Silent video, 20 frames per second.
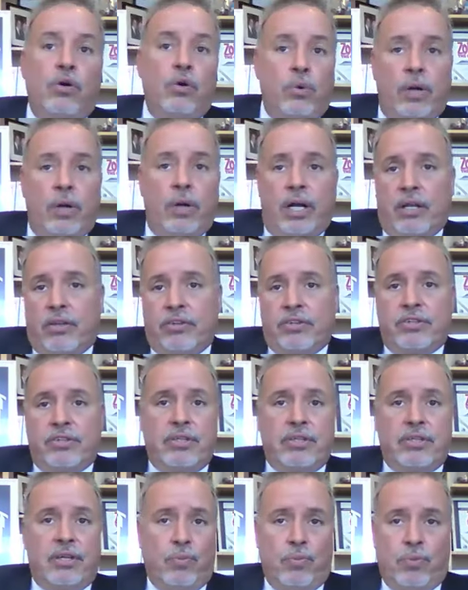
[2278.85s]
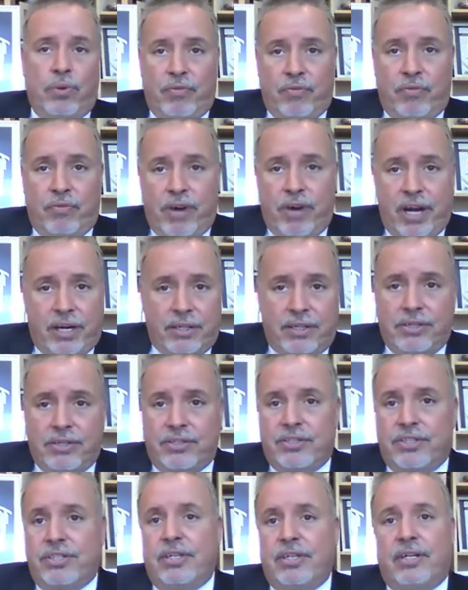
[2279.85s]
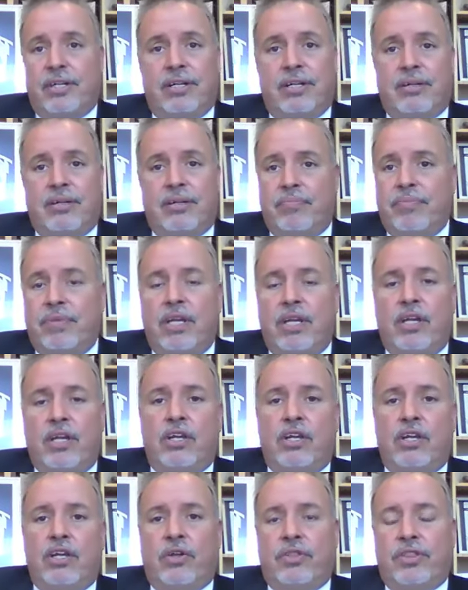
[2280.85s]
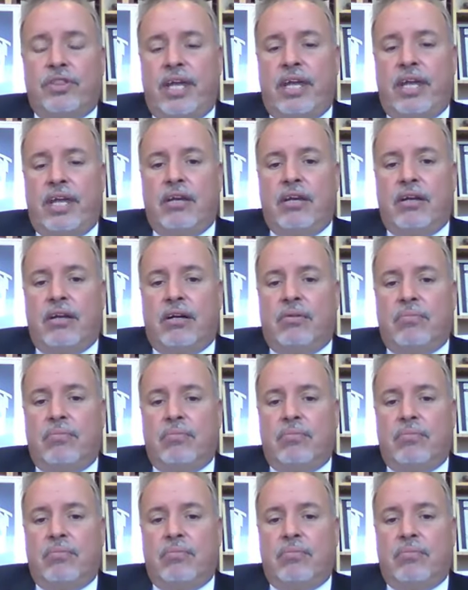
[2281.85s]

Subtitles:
who else, and what records, then